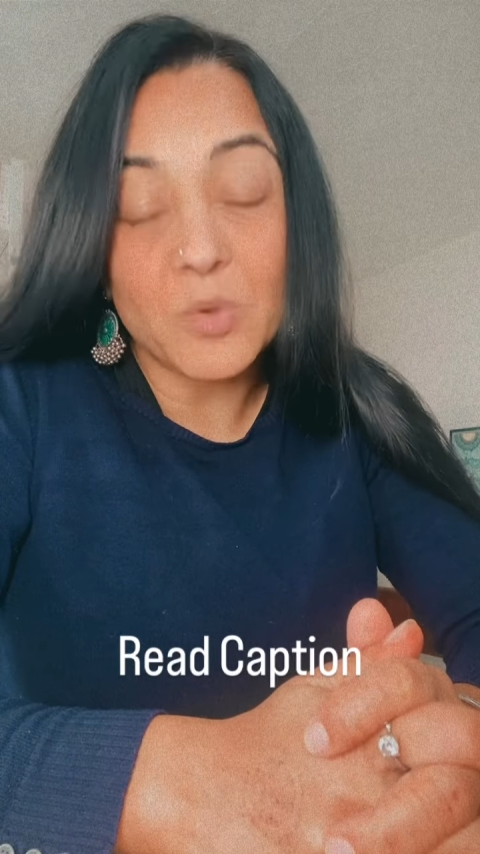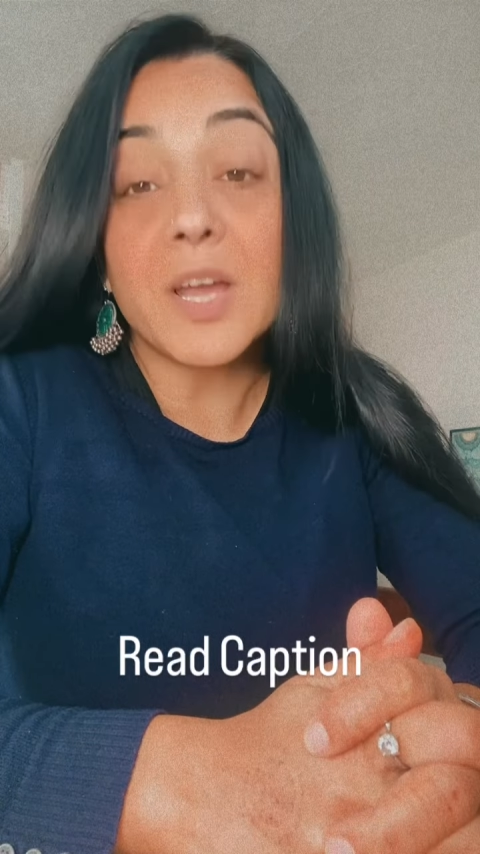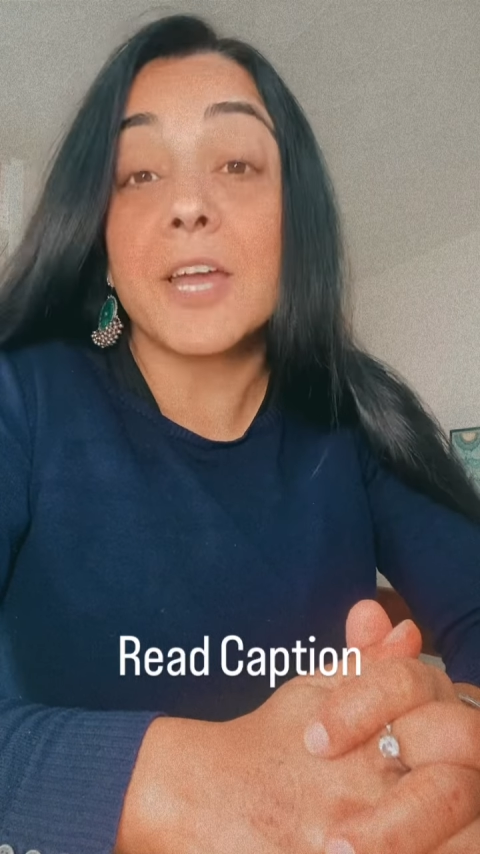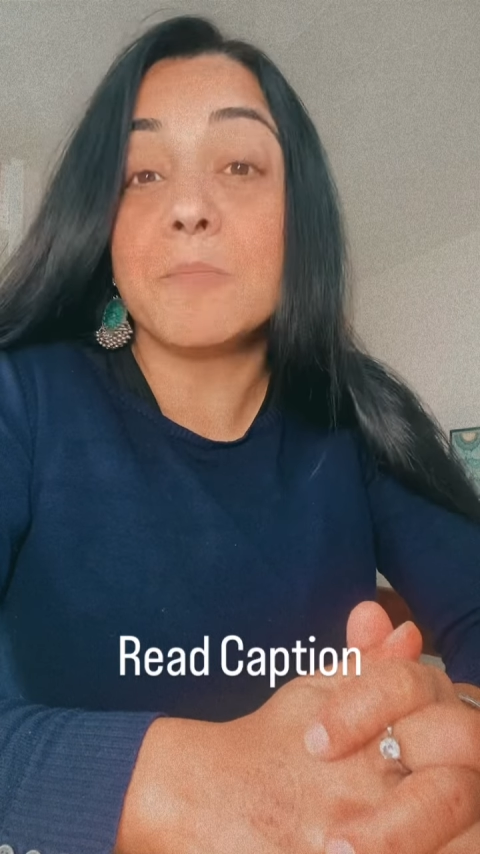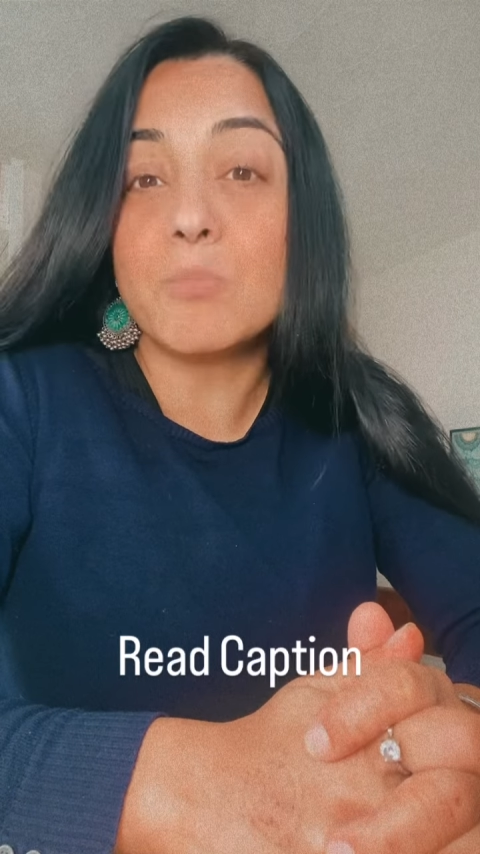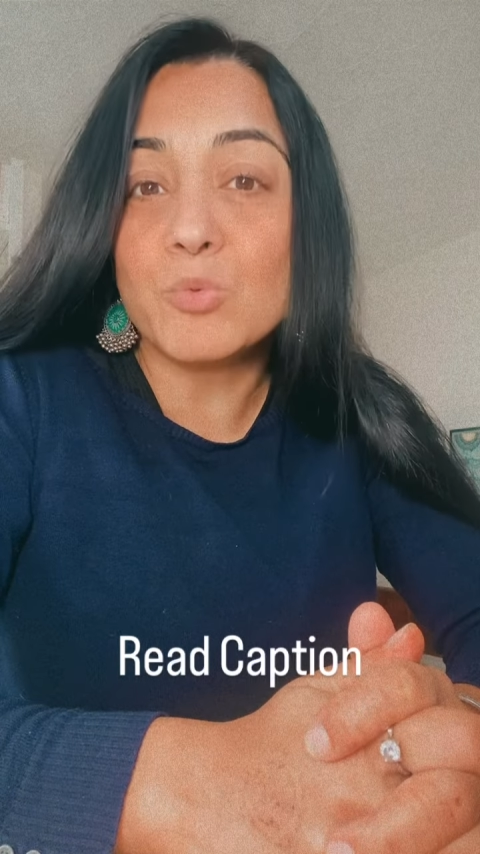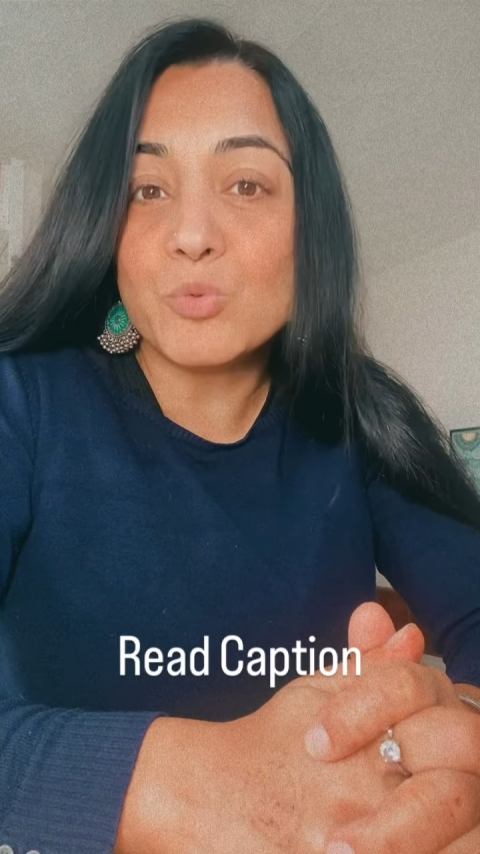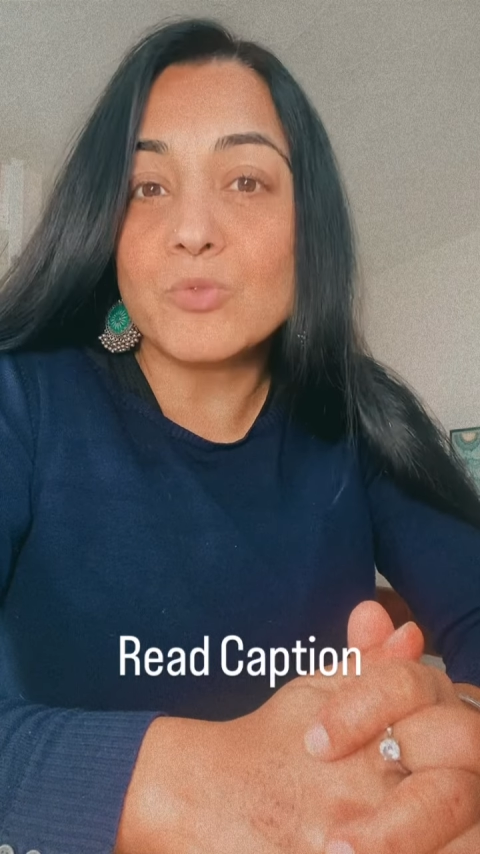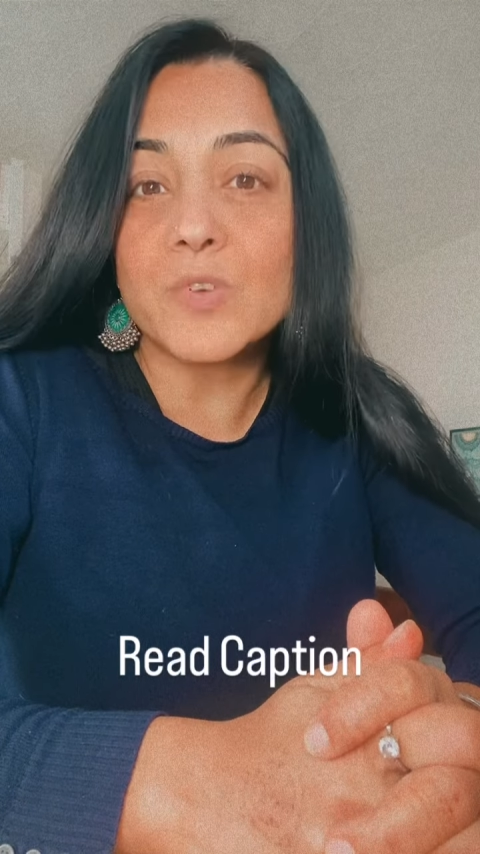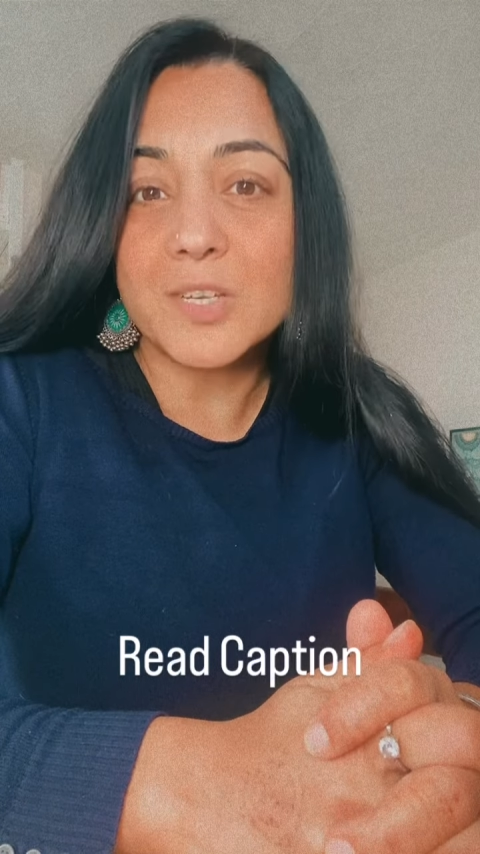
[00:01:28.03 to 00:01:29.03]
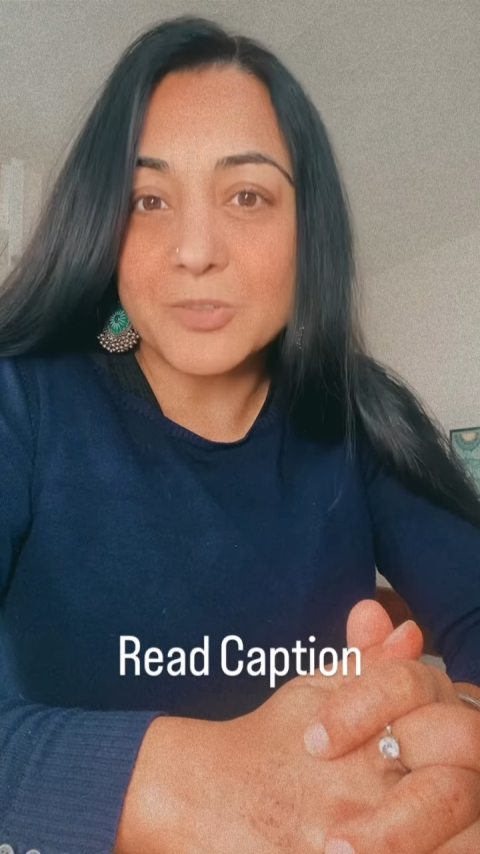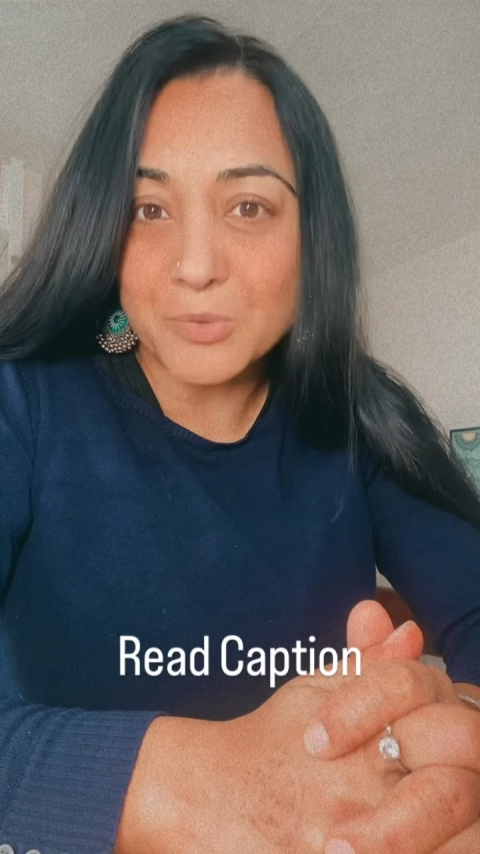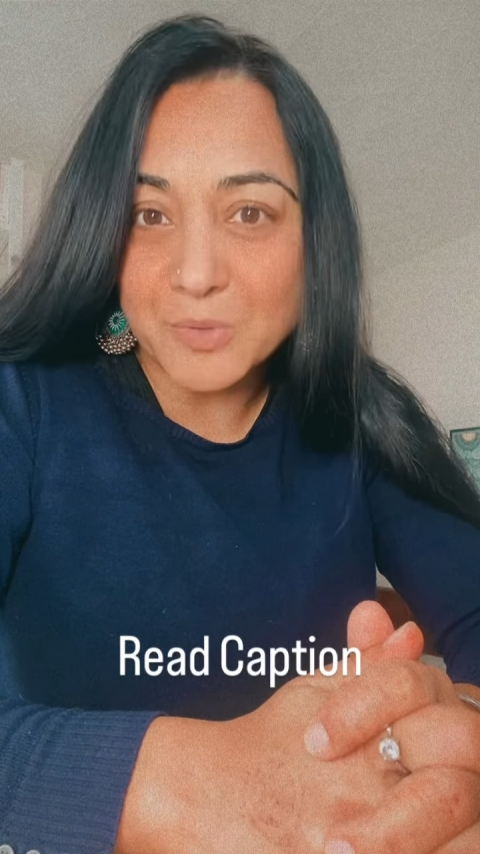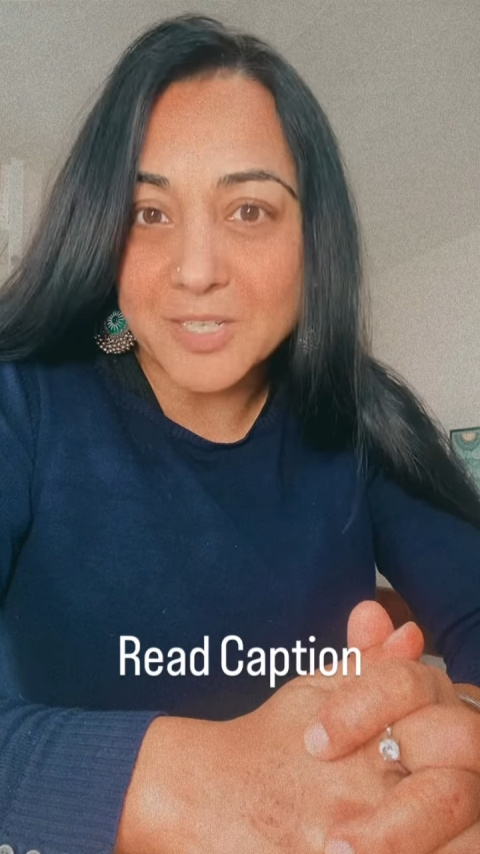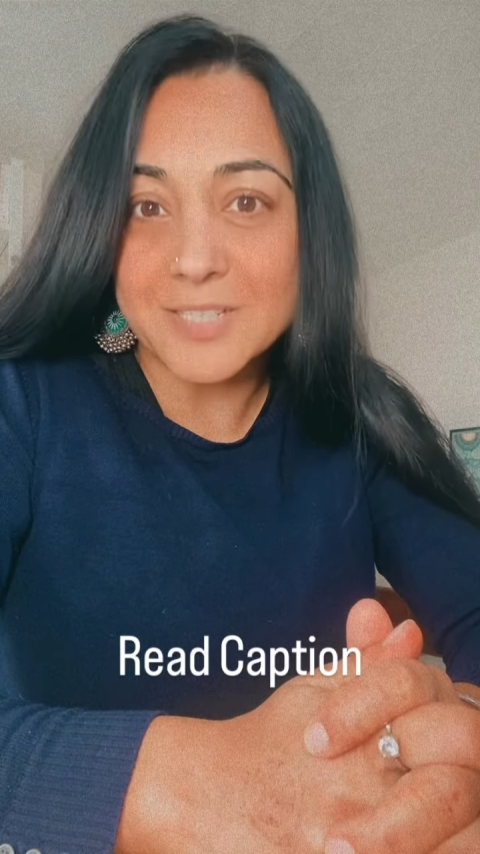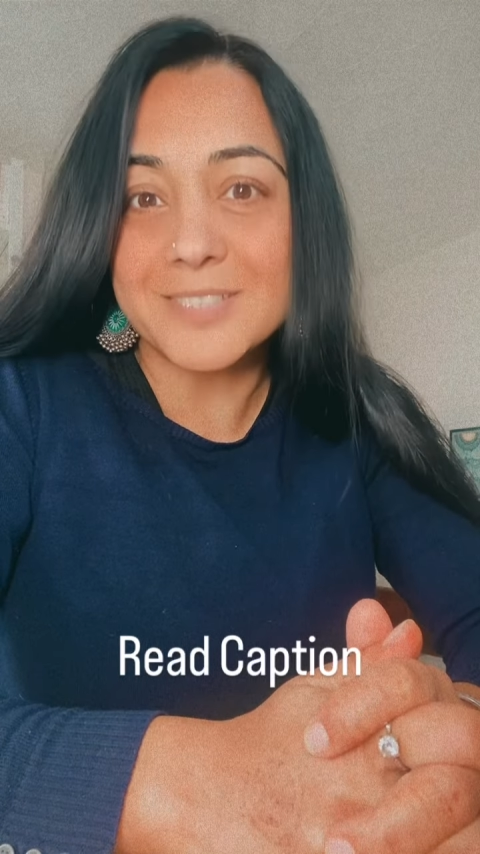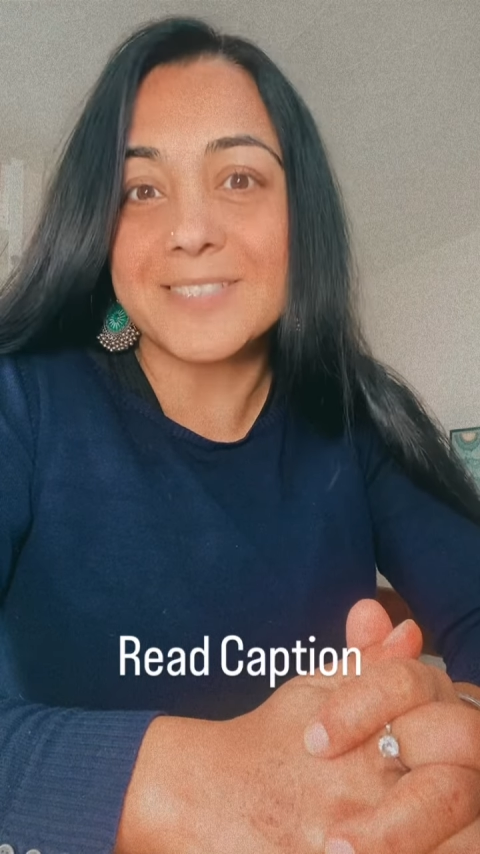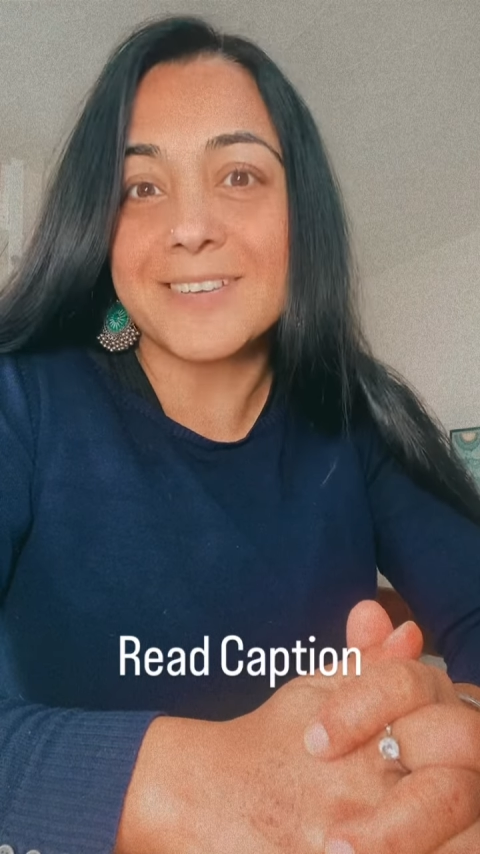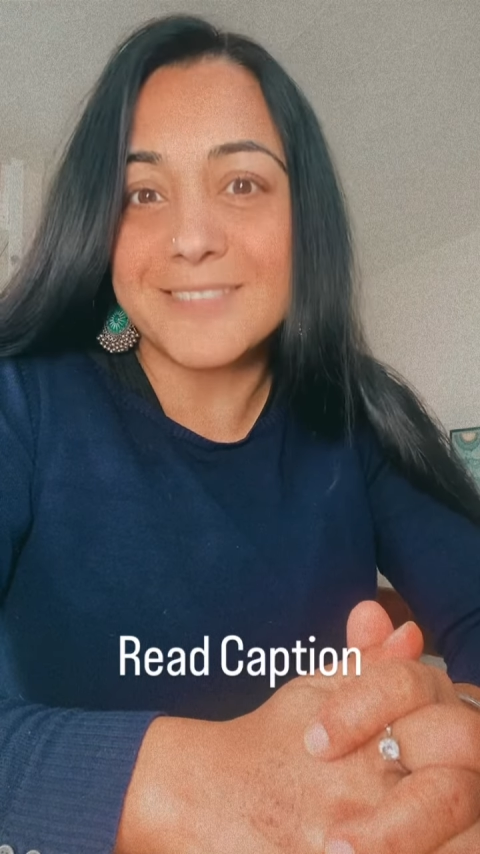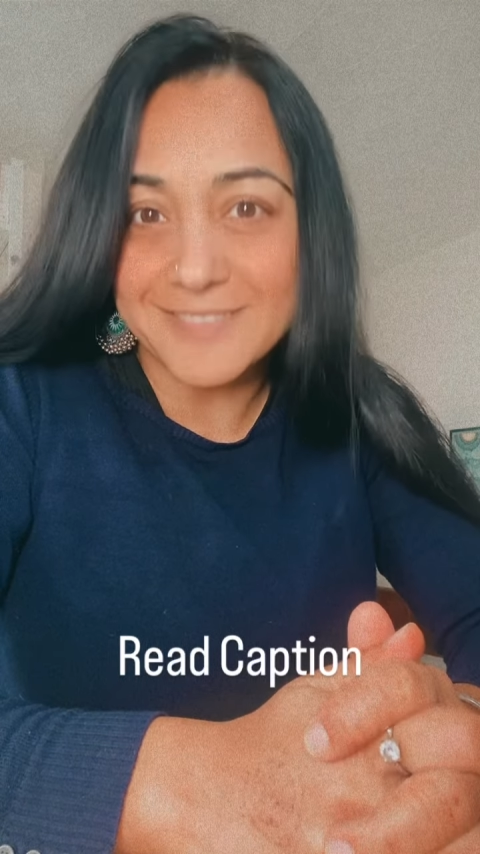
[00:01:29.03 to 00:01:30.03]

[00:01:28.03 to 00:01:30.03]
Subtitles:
and move towards